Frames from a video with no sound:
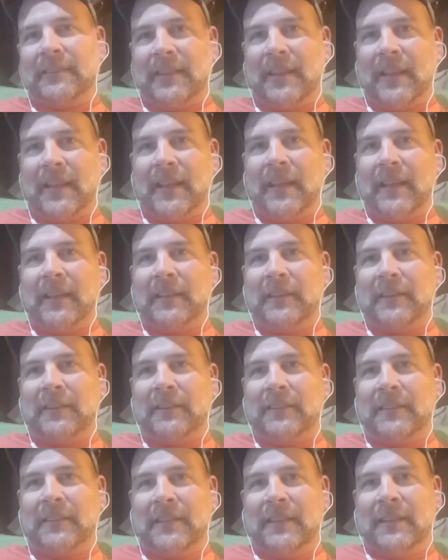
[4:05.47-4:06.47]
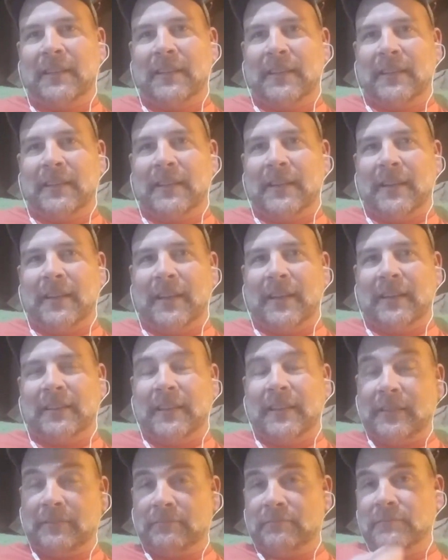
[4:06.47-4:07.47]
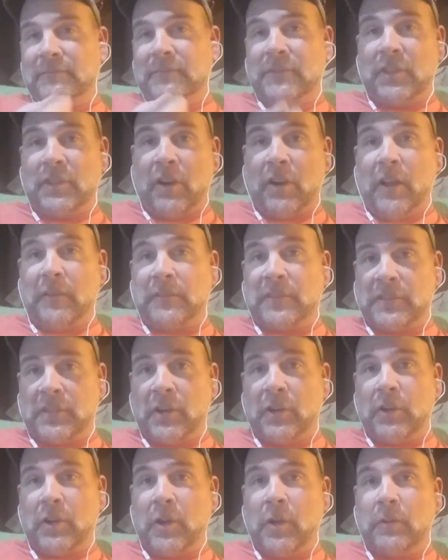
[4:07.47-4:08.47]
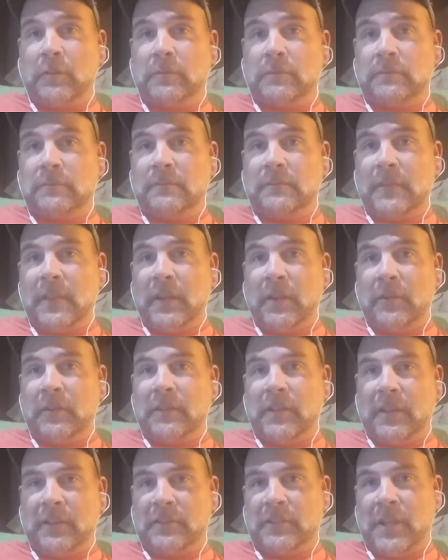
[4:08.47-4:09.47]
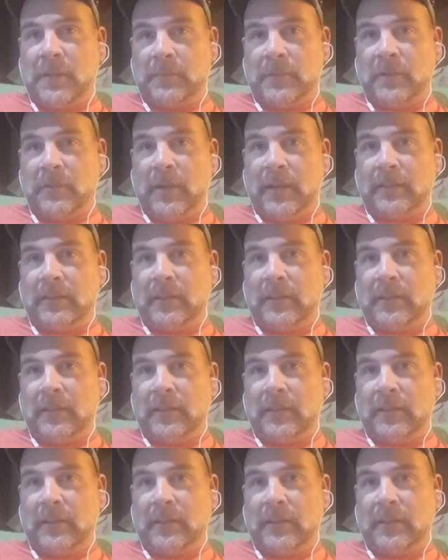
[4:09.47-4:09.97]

and it took off the Cerakote. It chipped it right